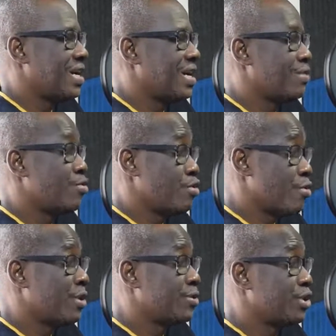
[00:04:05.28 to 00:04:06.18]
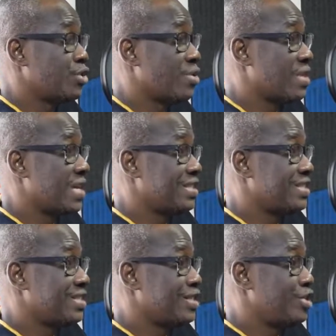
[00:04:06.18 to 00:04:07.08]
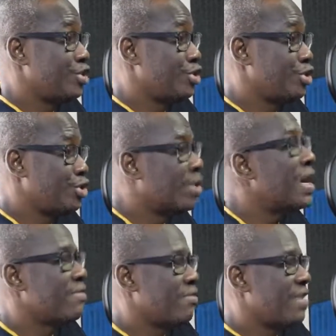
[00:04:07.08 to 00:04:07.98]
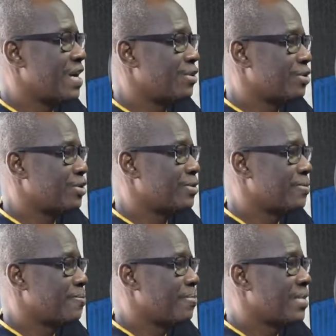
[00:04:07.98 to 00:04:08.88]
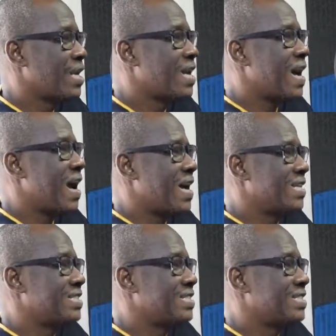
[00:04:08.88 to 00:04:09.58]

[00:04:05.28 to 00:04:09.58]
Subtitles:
we must be sure that you don't have the virus. And